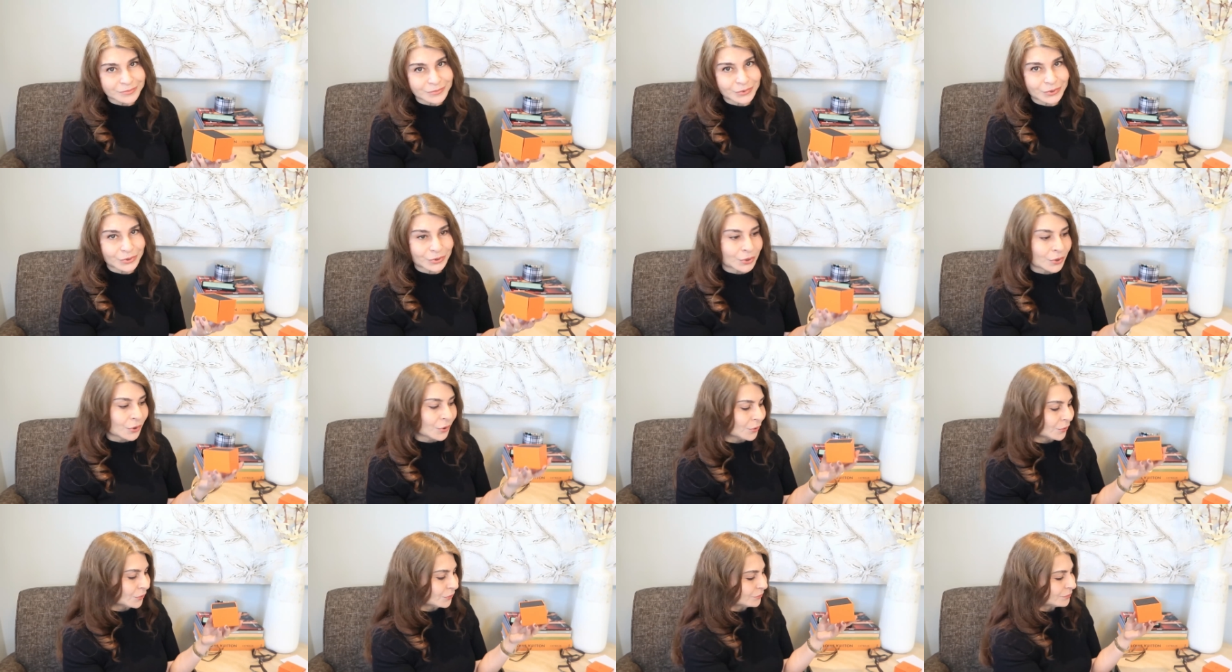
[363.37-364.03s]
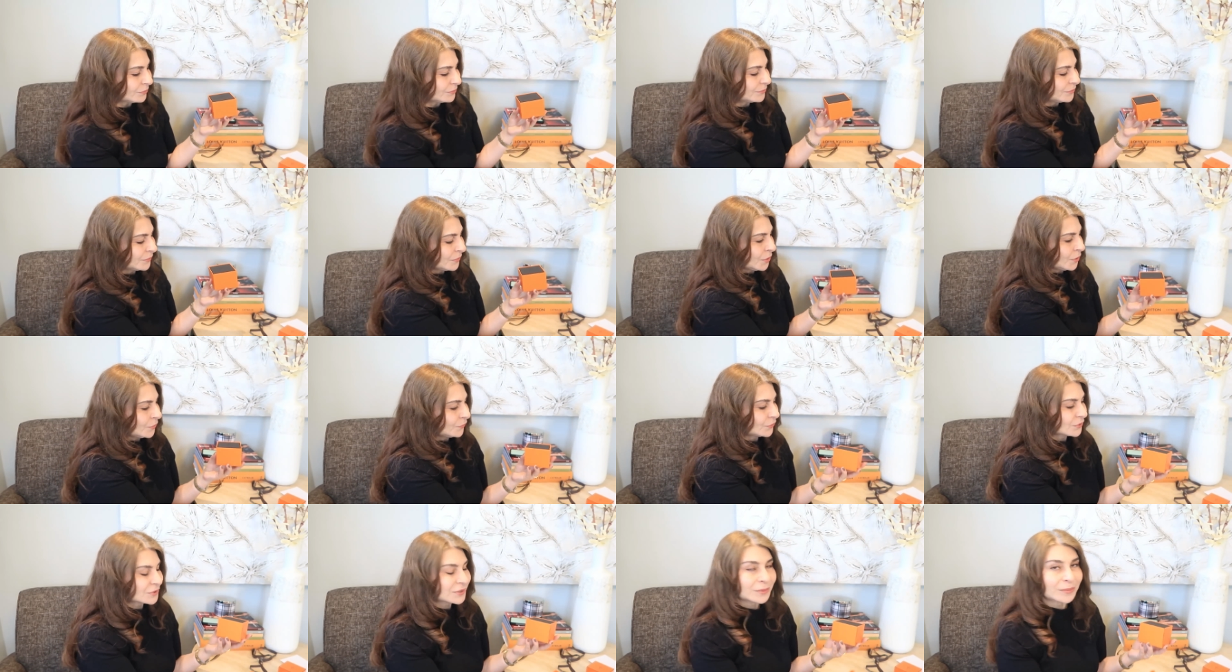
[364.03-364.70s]
you know,
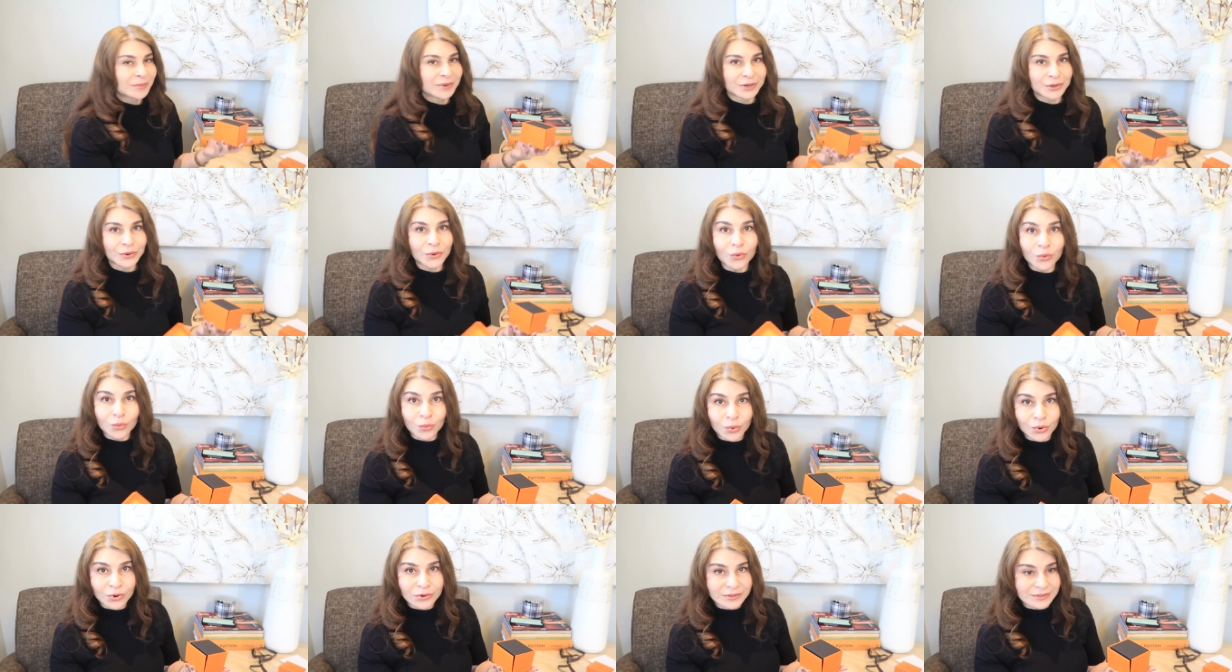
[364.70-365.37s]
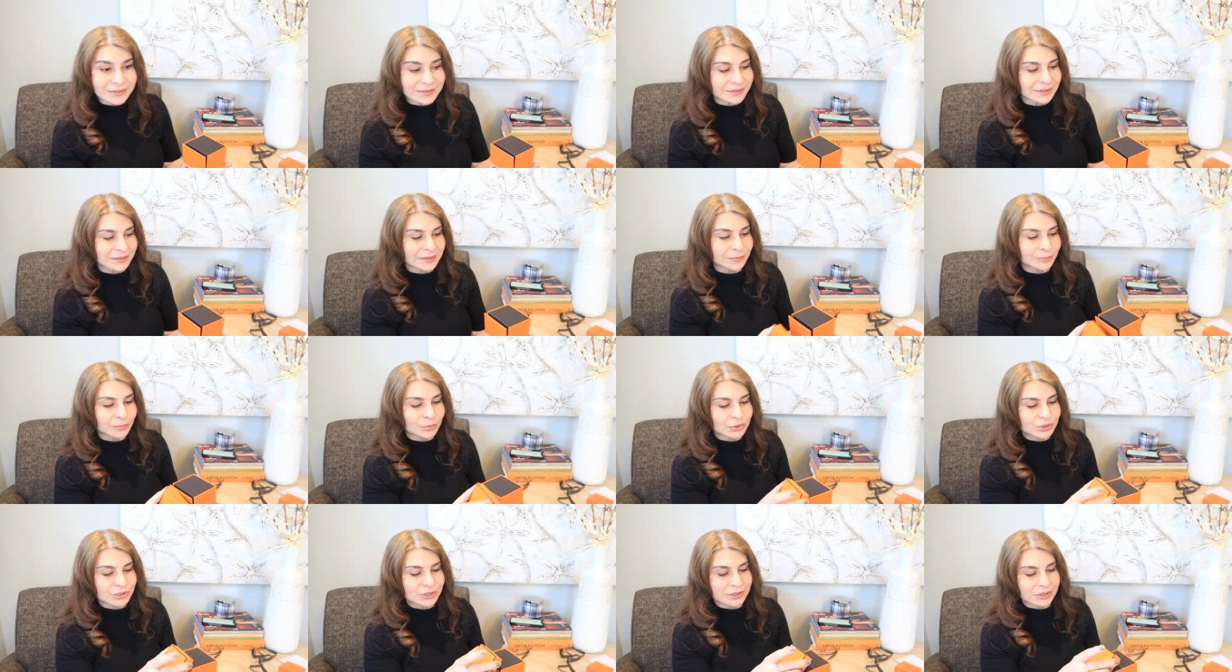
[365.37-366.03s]
for somebody who works at the
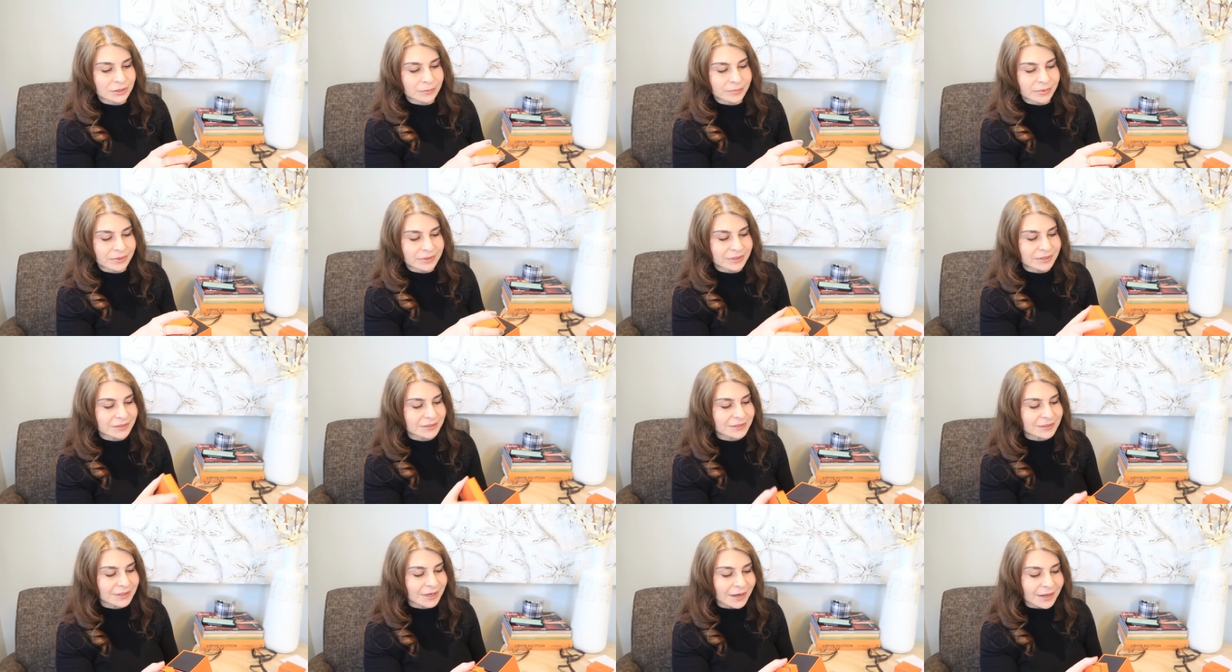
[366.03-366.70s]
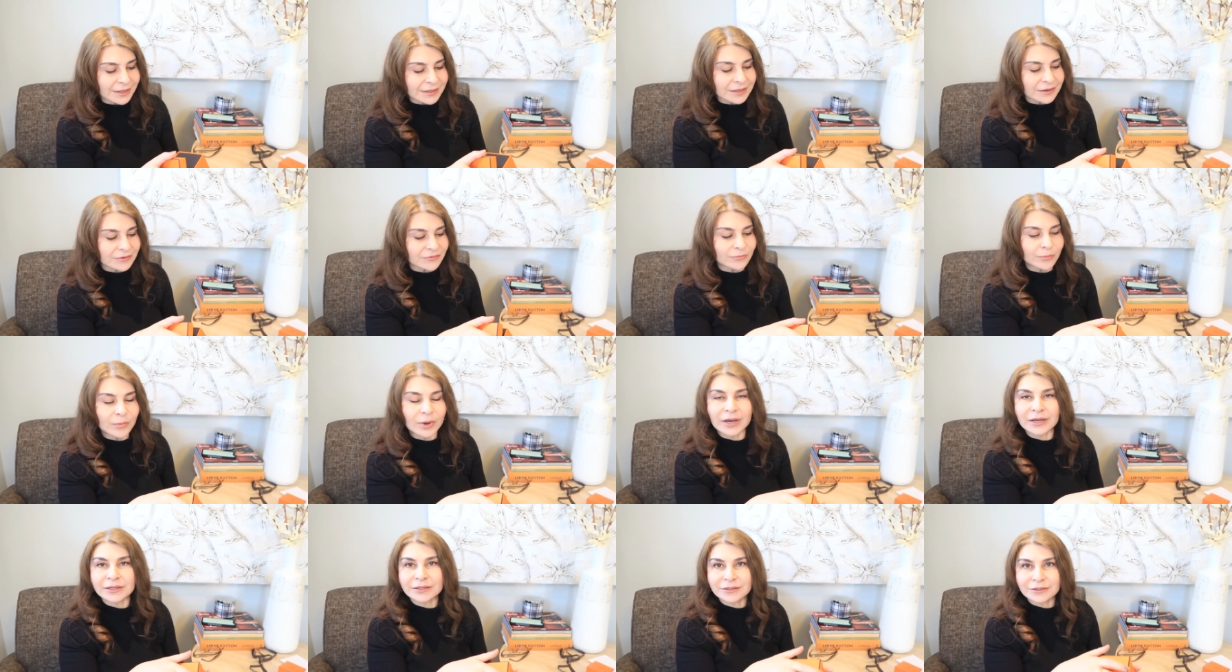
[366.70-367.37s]
boutique, but it's kind of
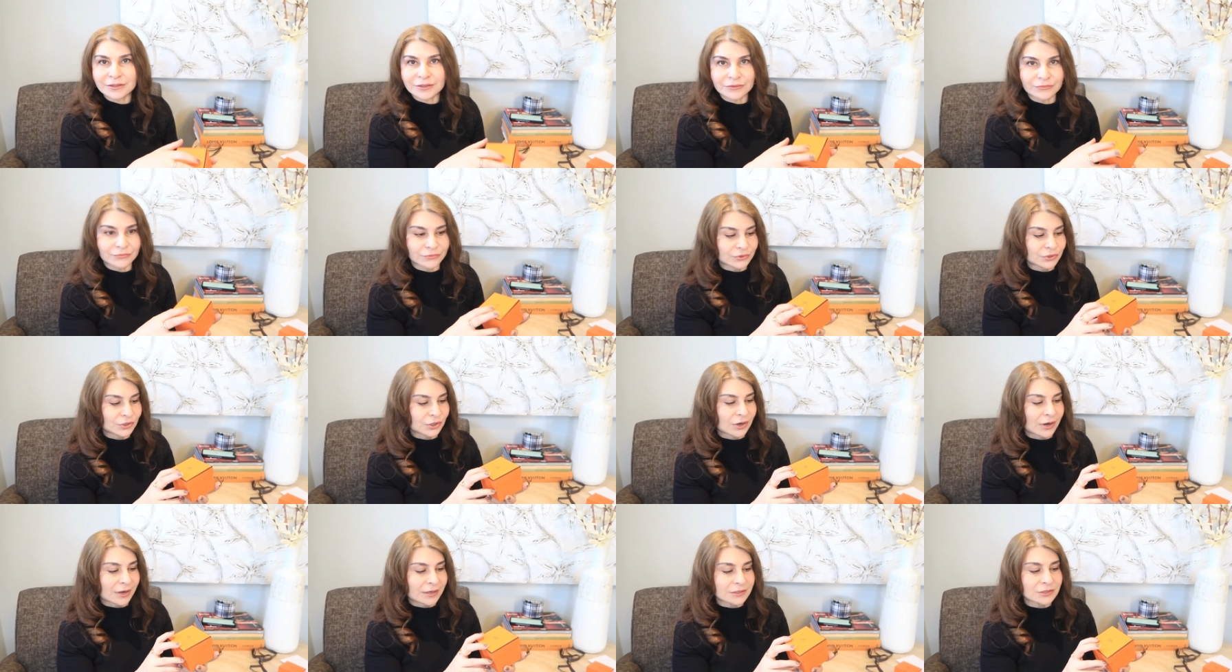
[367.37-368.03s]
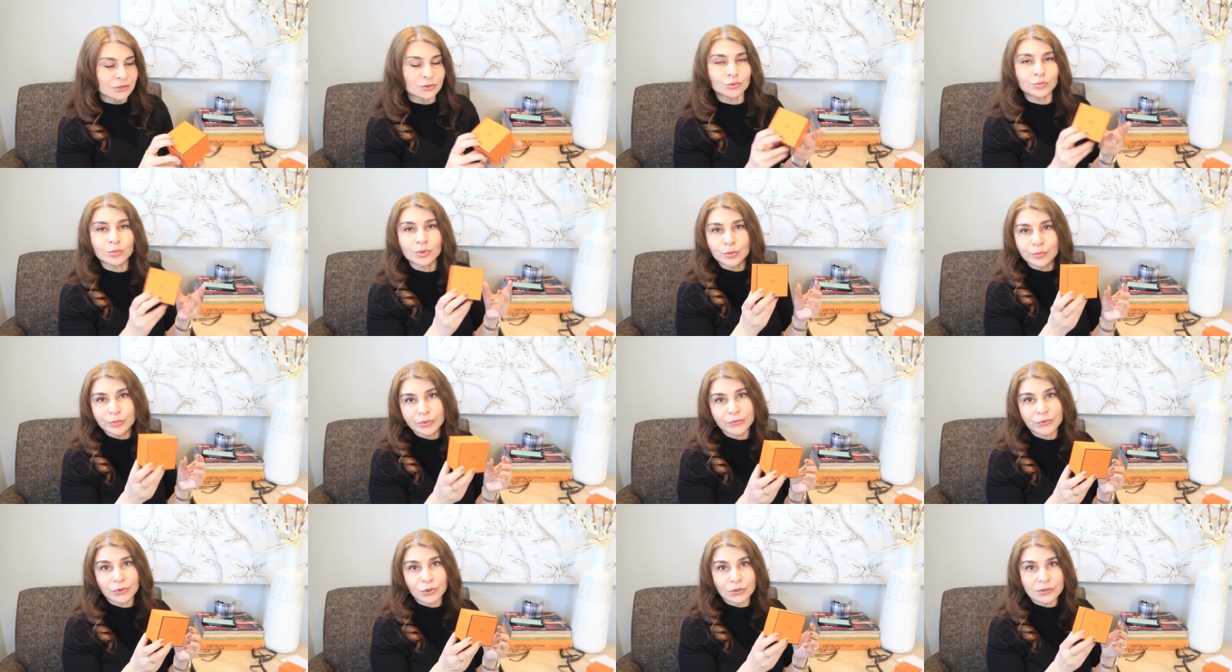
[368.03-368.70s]
matter for the customer,
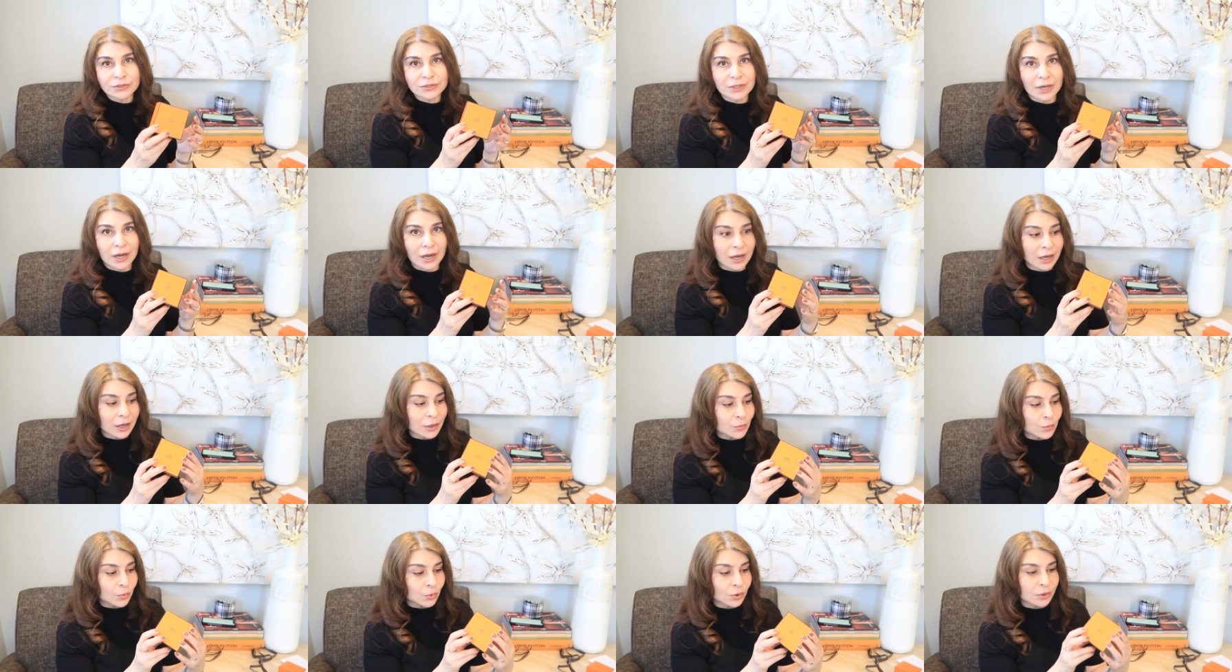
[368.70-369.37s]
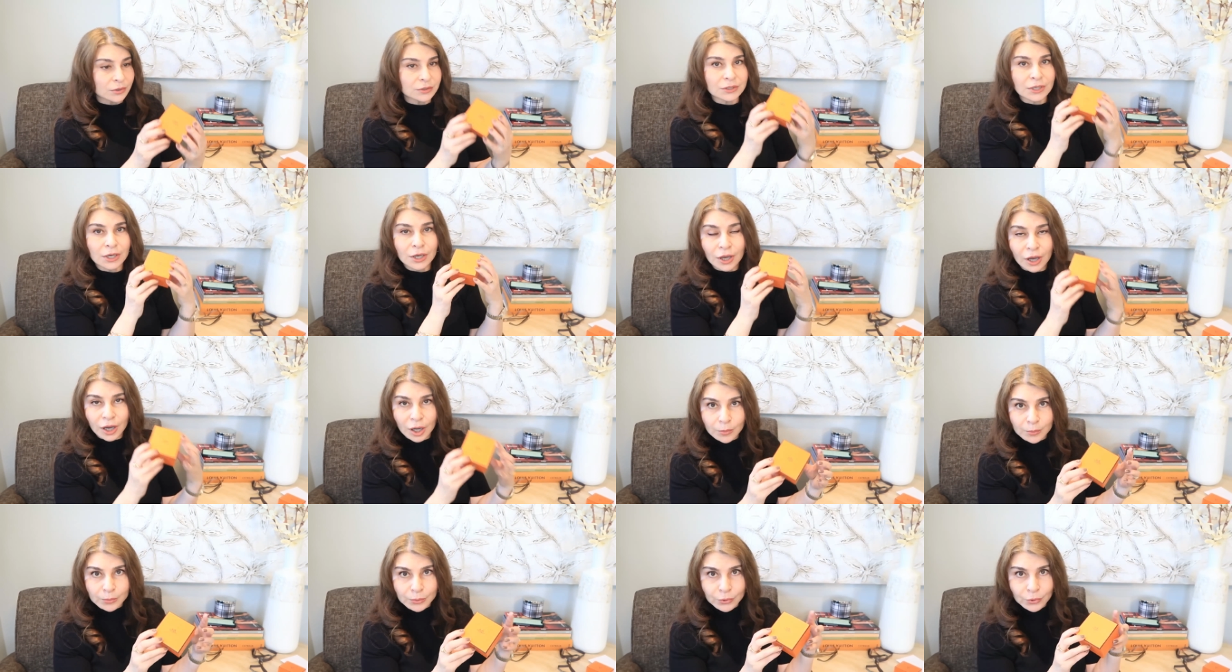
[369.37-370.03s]
because I want
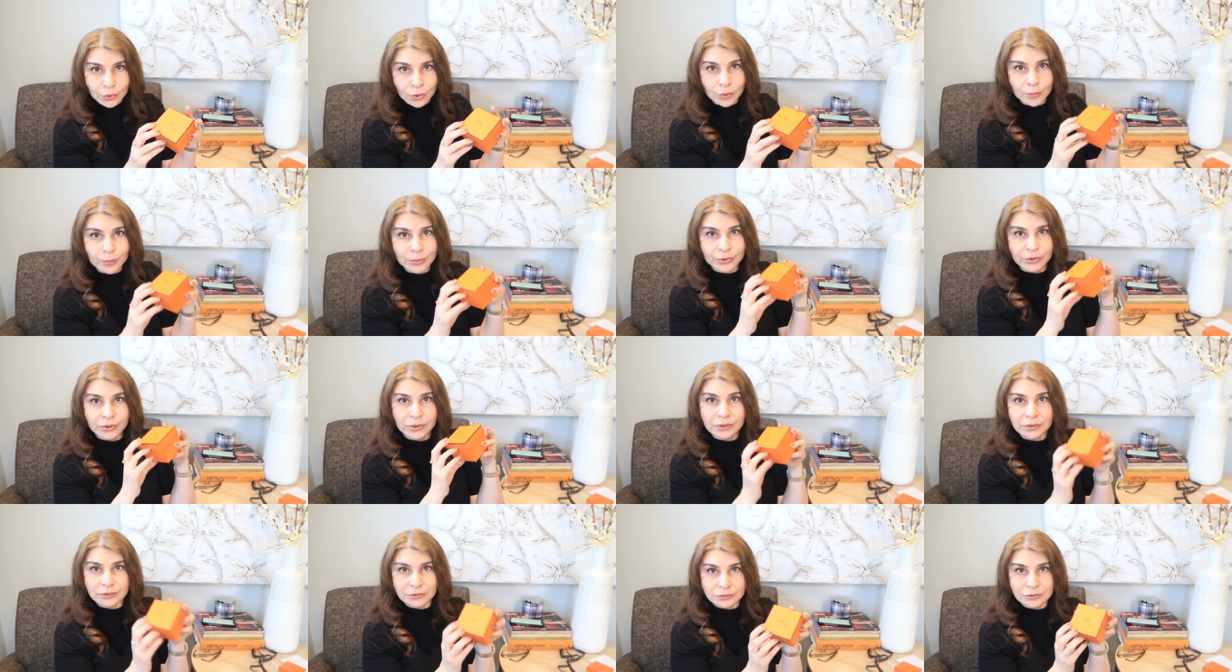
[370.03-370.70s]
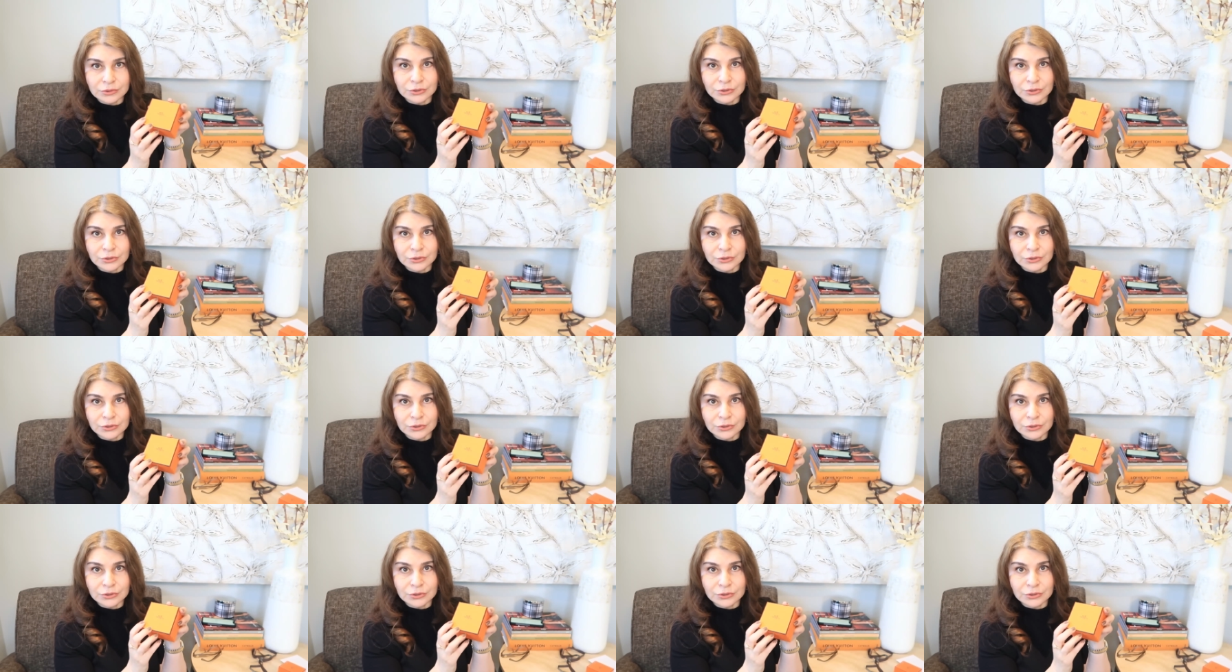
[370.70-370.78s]
a proper,